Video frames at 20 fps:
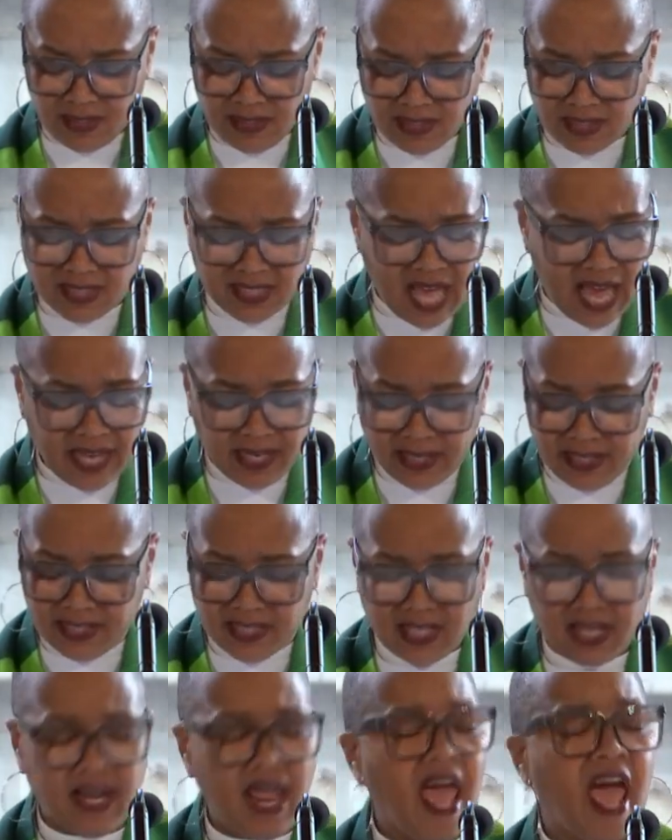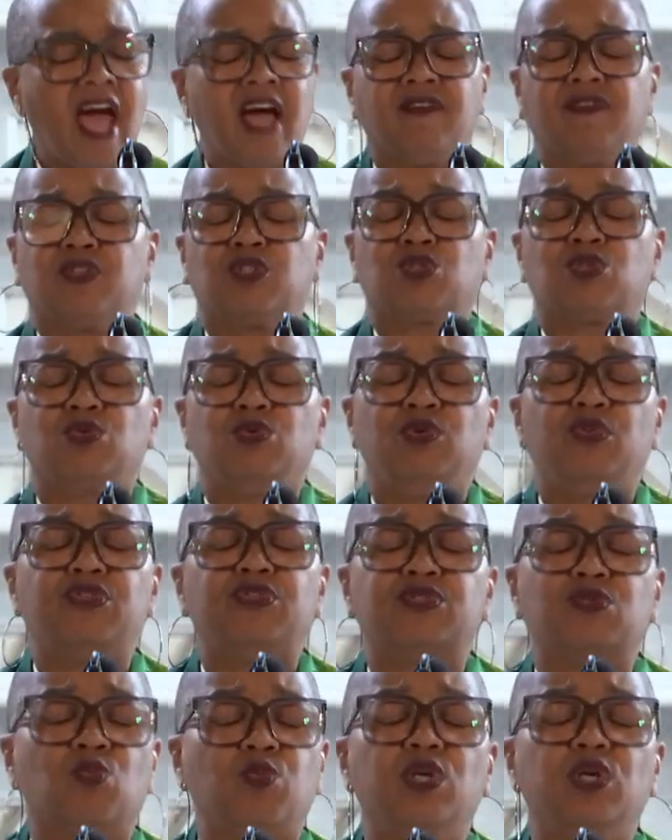Silence and
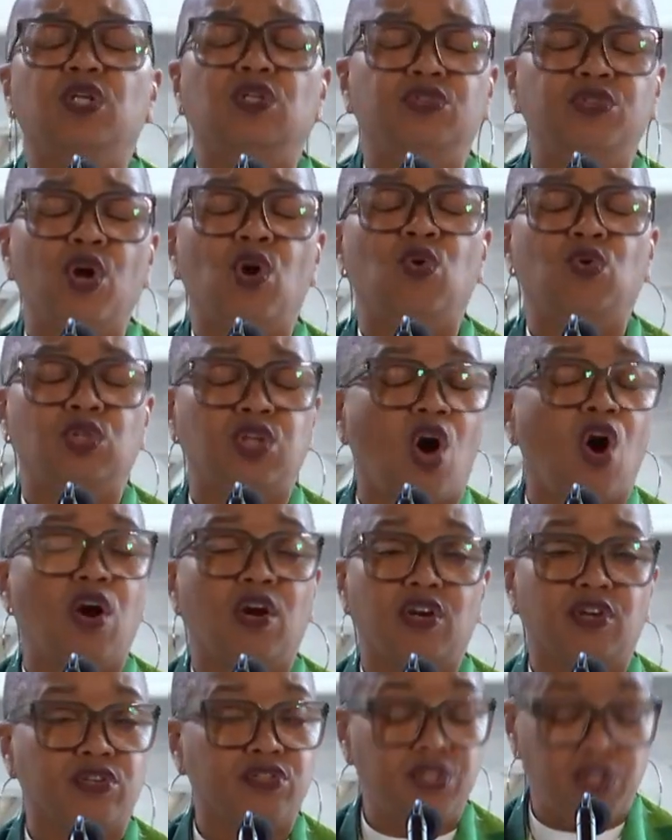half-truths will no longer